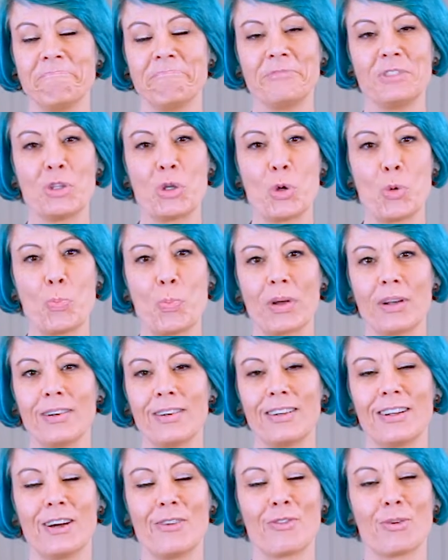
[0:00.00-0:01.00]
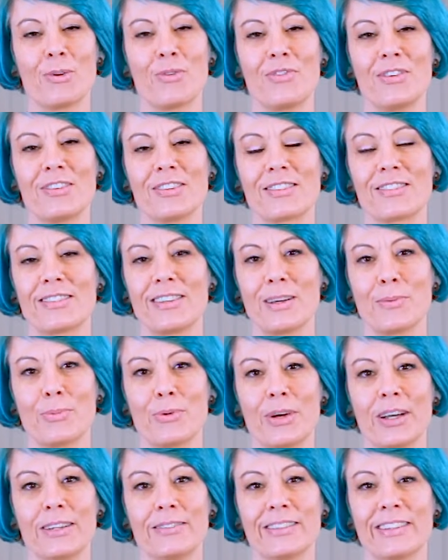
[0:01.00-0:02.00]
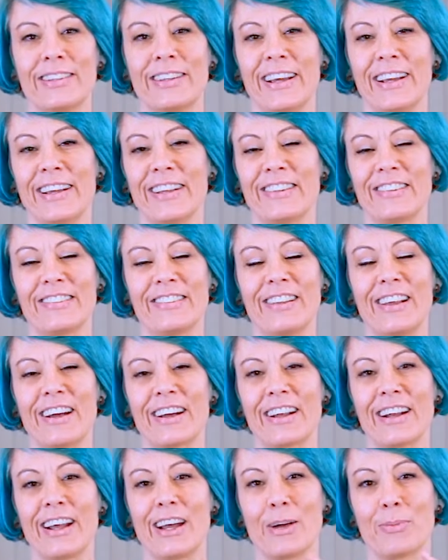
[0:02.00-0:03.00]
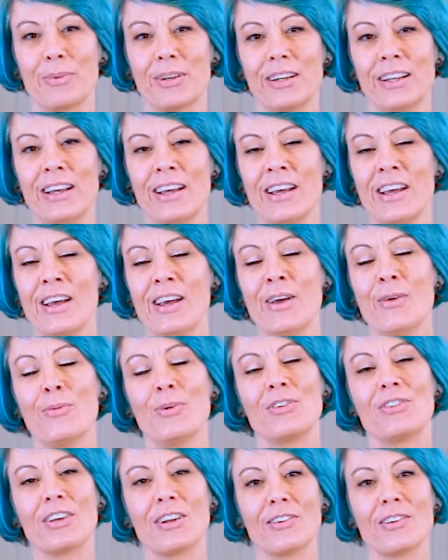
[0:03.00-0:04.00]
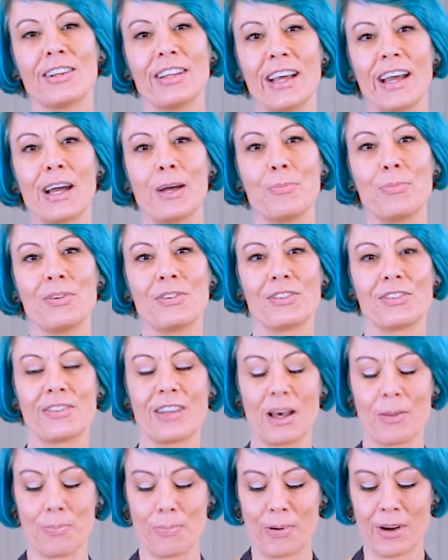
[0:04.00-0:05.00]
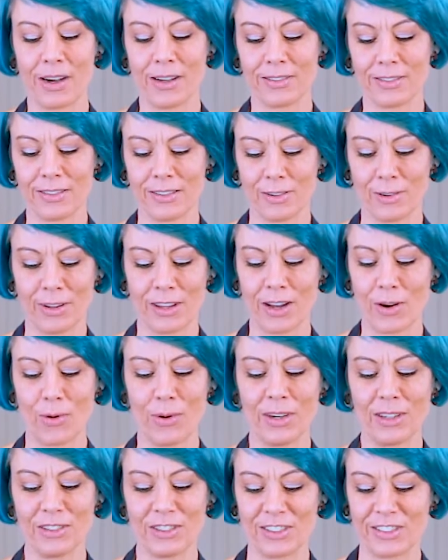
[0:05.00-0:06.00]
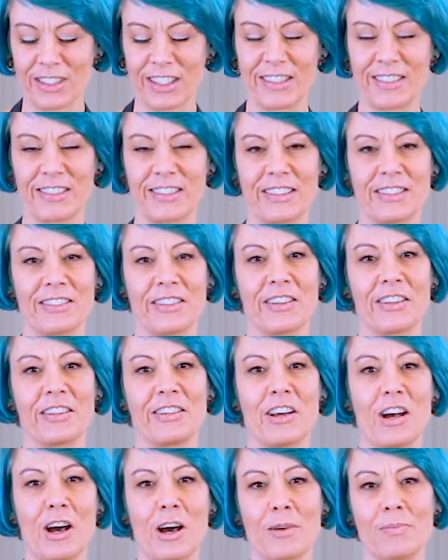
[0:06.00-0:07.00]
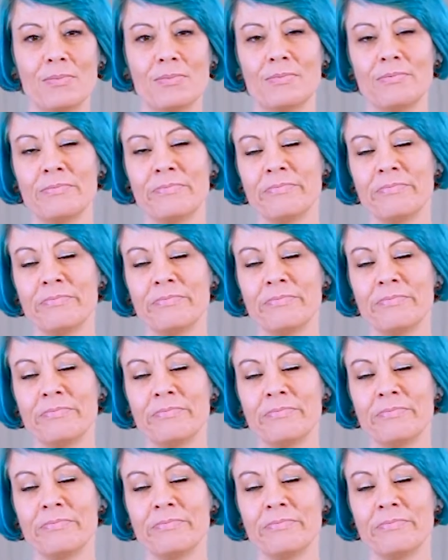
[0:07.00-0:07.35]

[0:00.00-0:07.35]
Nope, not from a physics standpoint. Like it's not gonna happen. What generally happens is that pasta or that oil just like sits on the top,